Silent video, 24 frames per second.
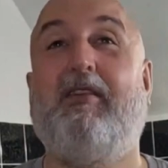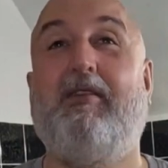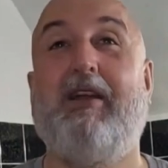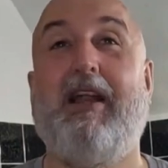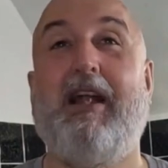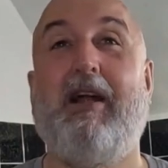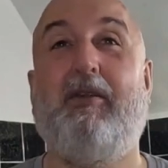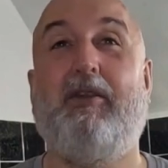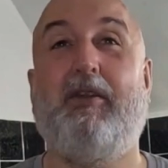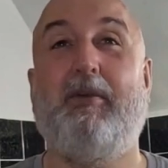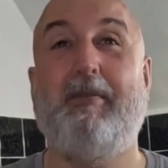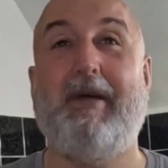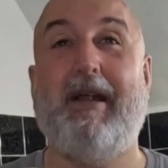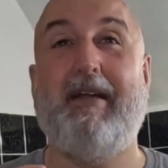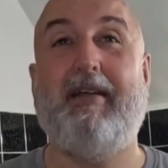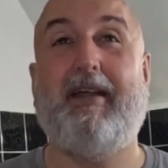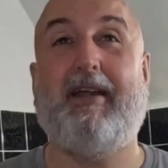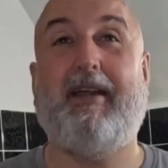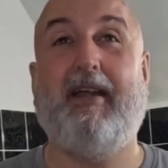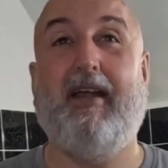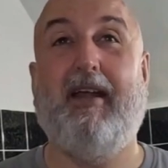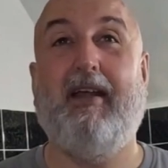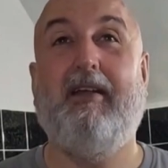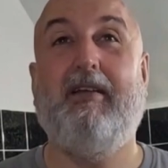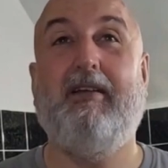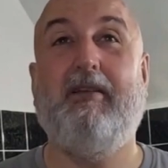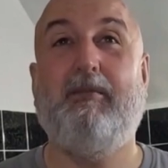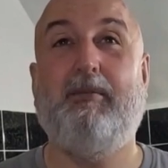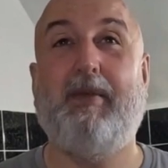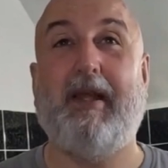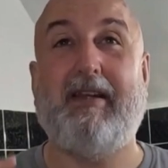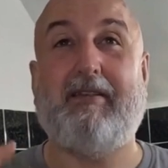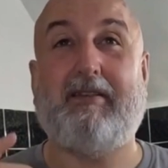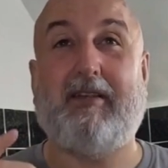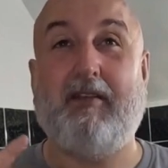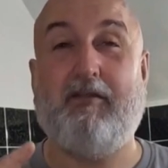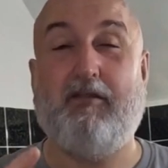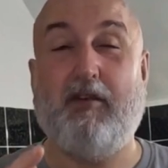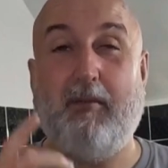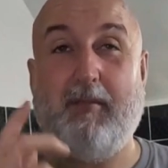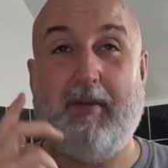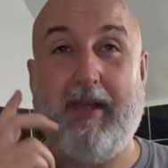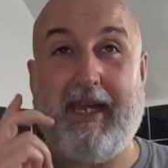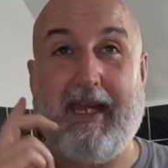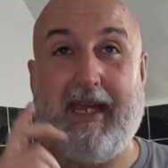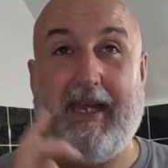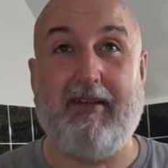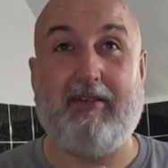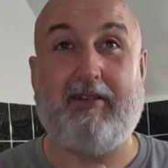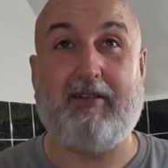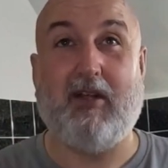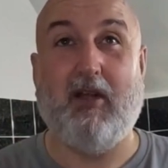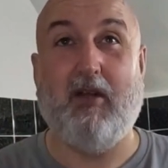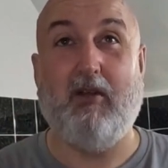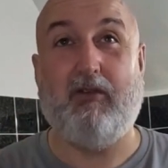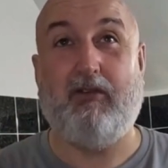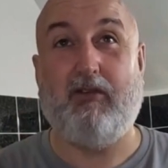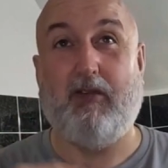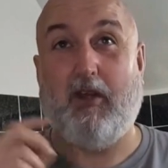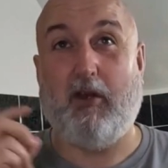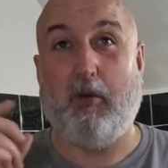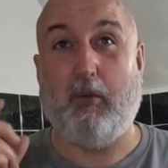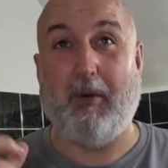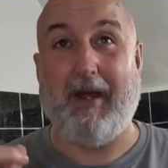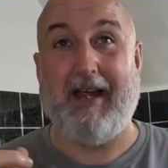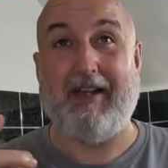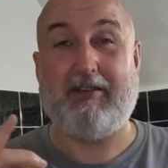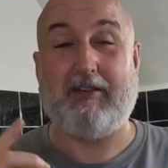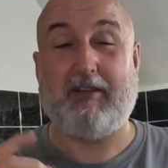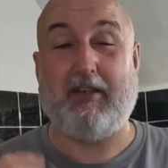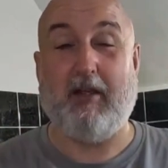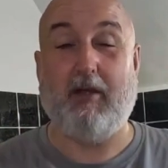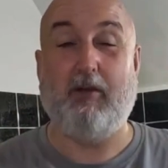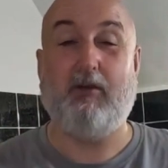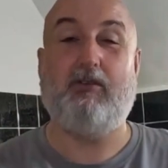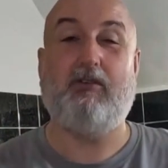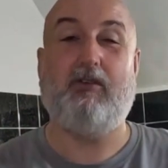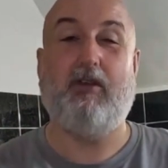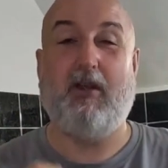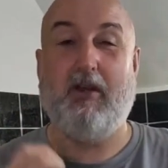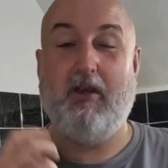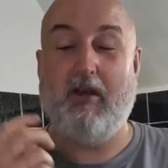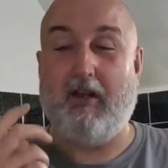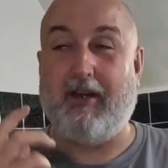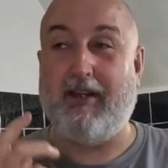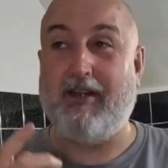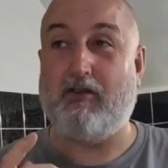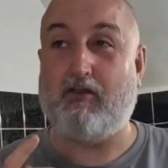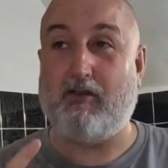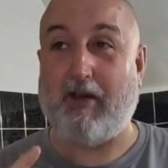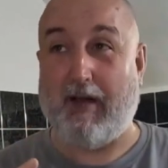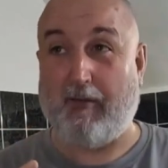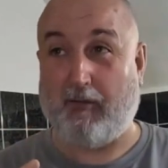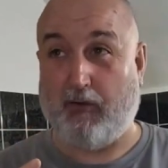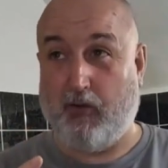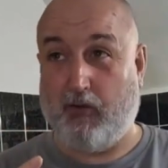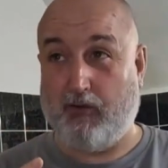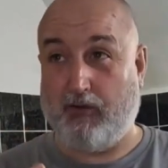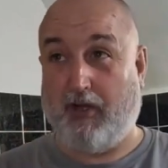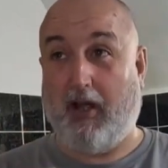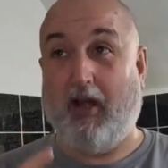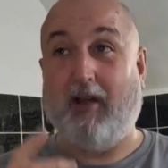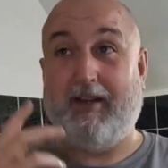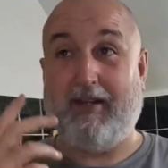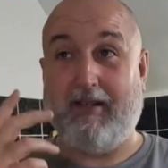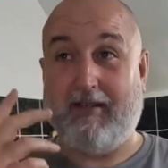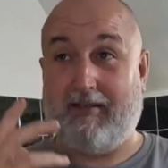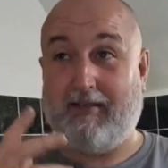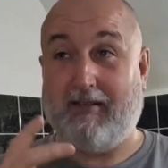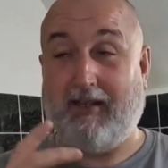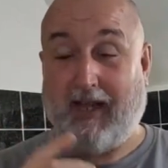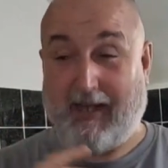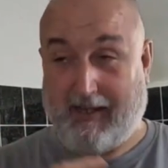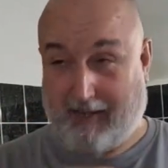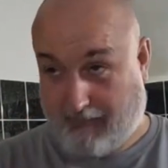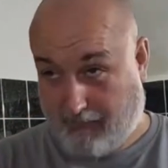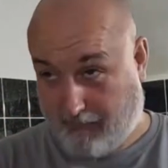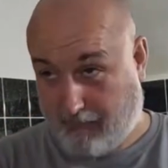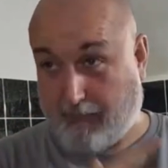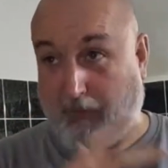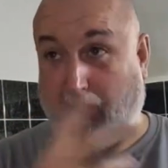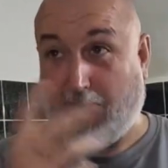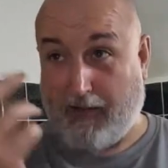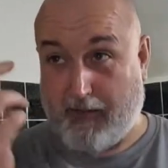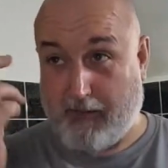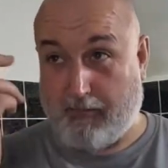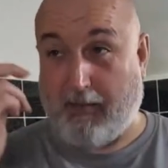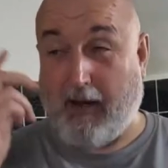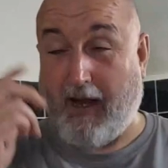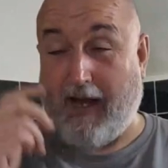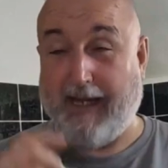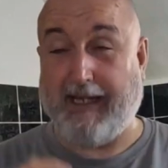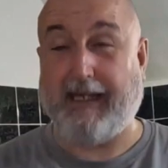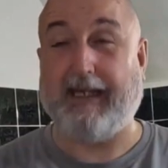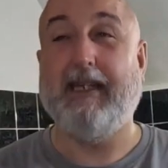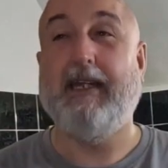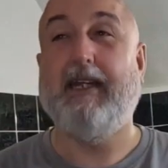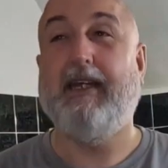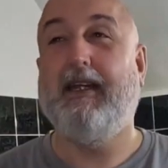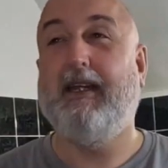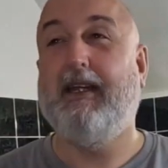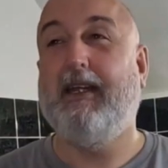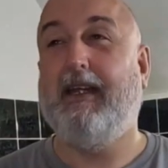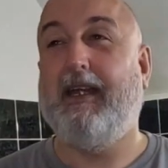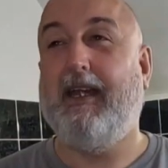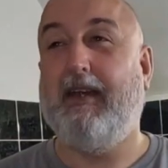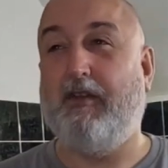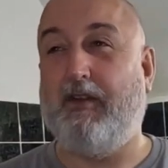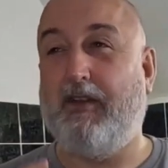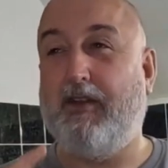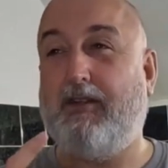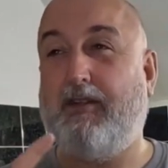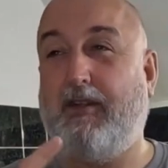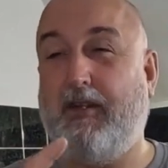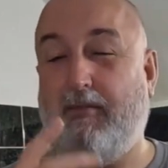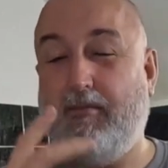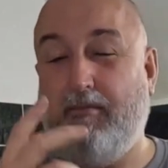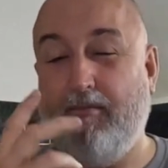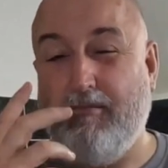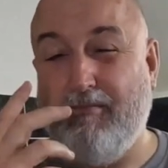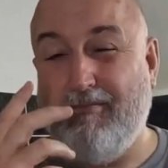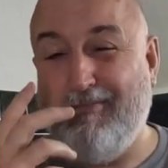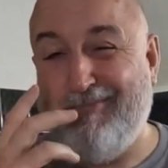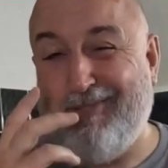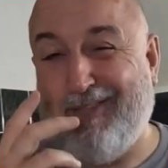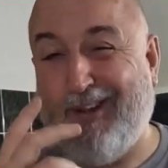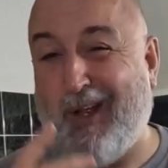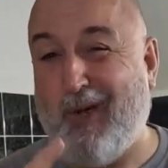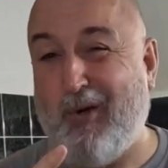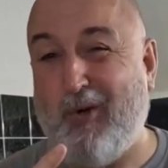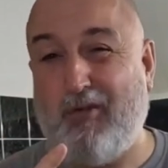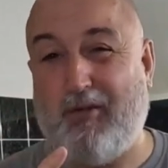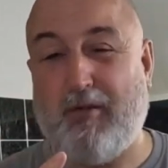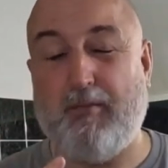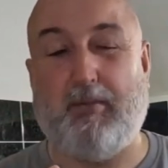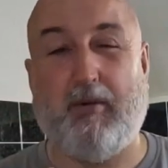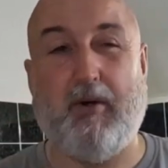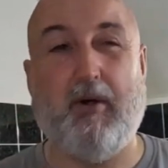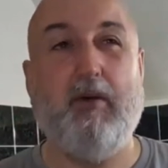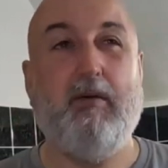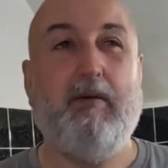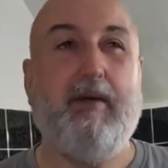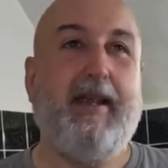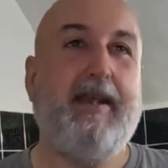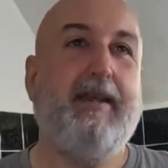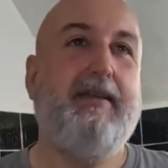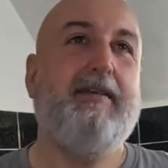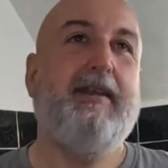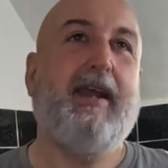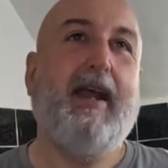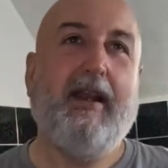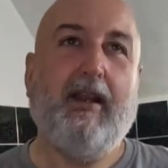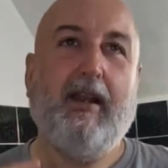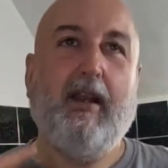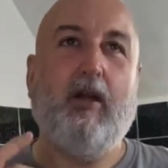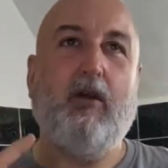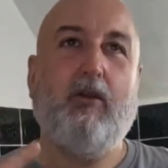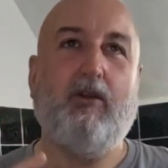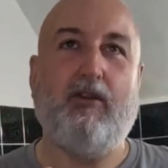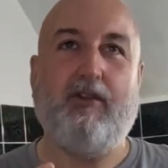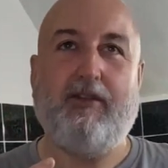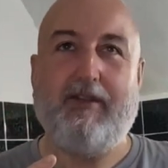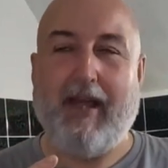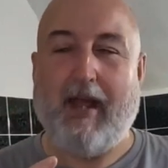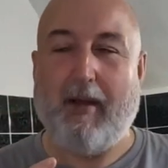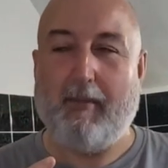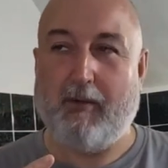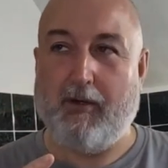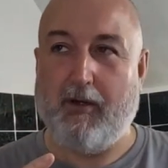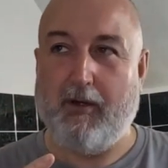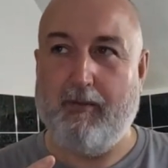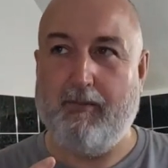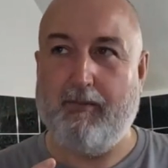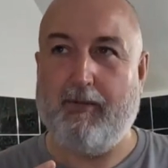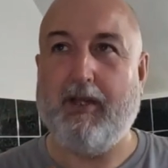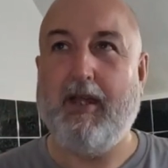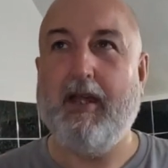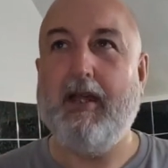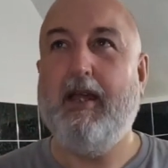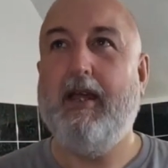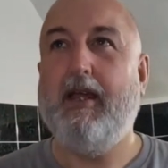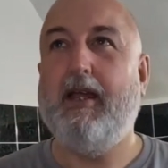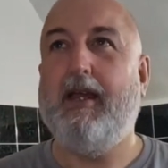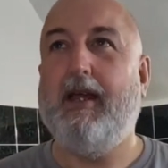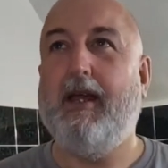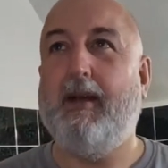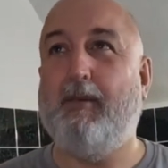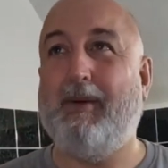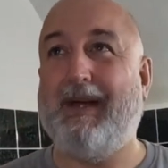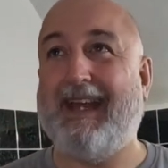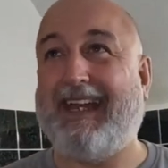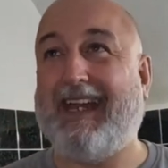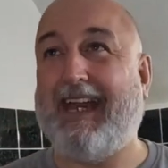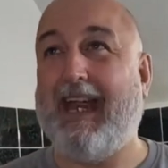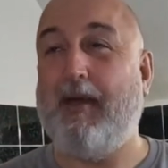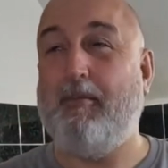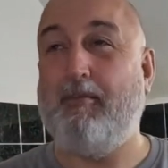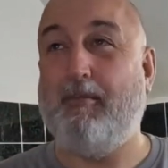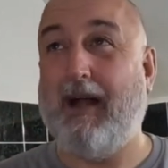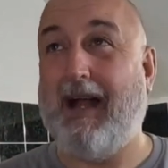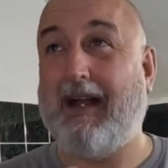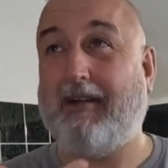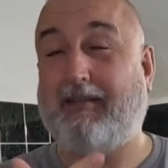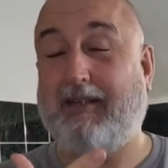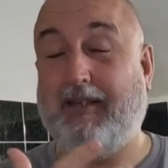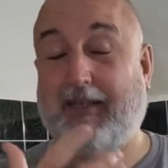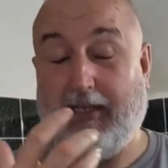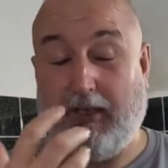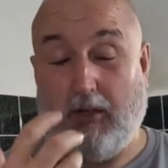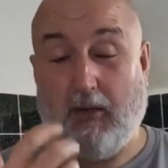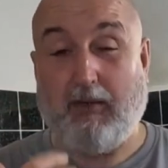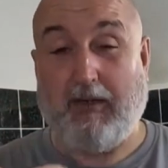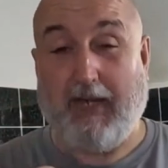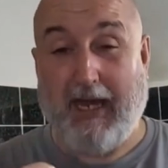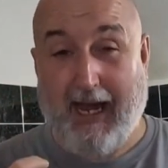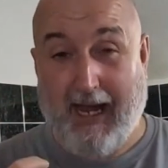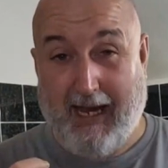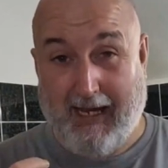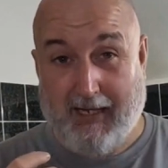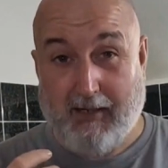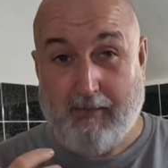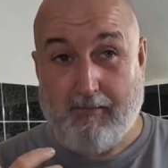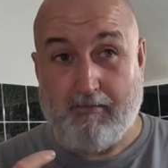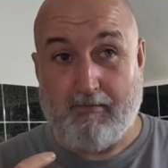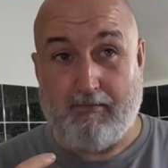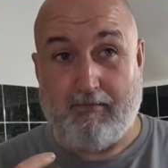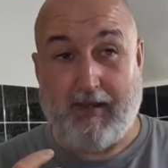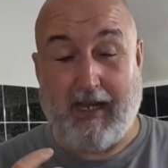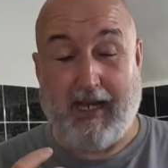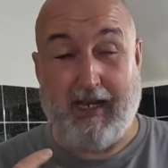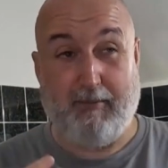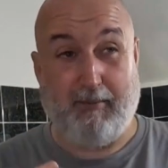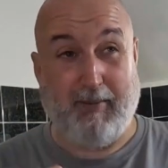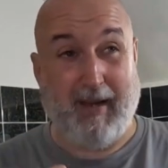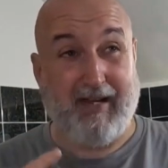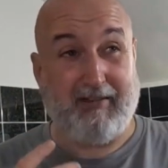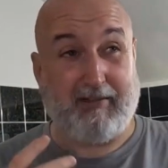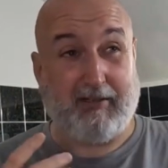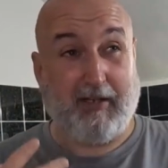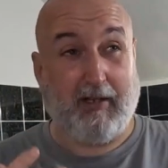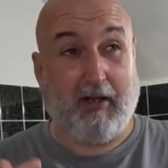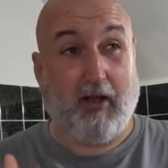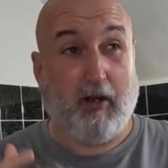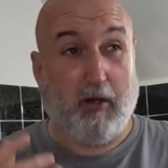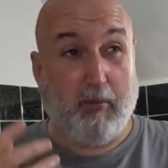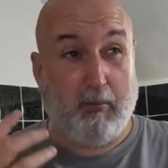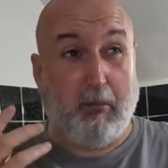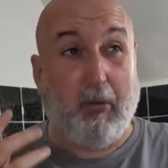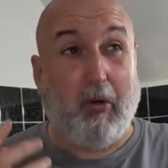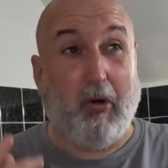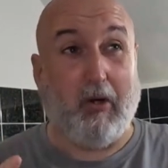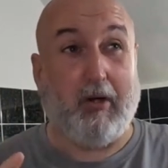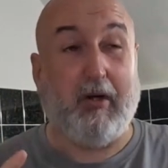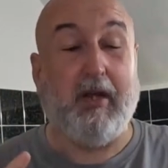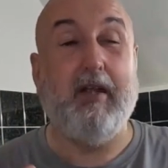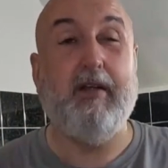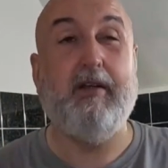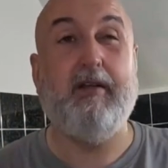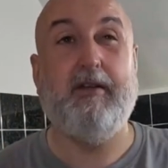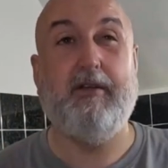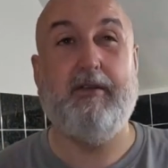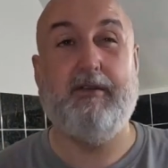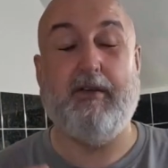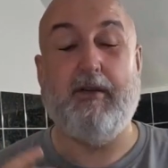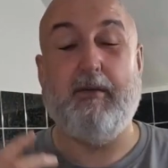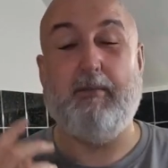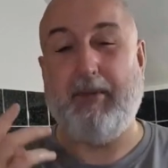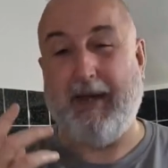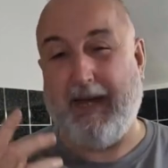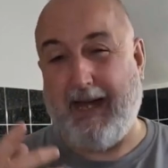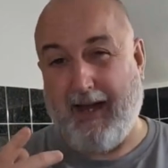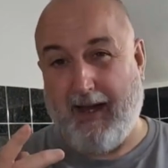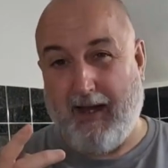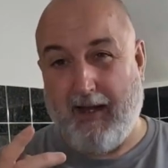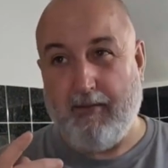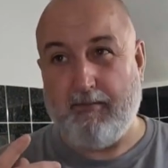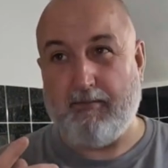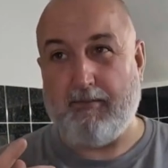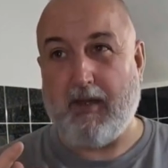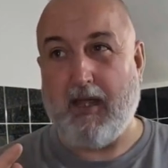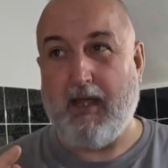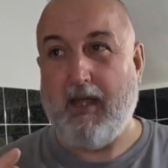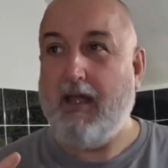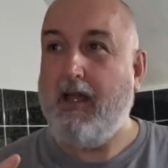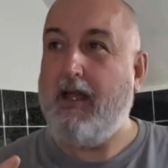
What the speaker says: around America, basically from the East Coast to the West Coast. And on his travels, on his bike, he visited loads of breweries and loads of tap rooms. And when he came back to the UK, he basically got the bug for beer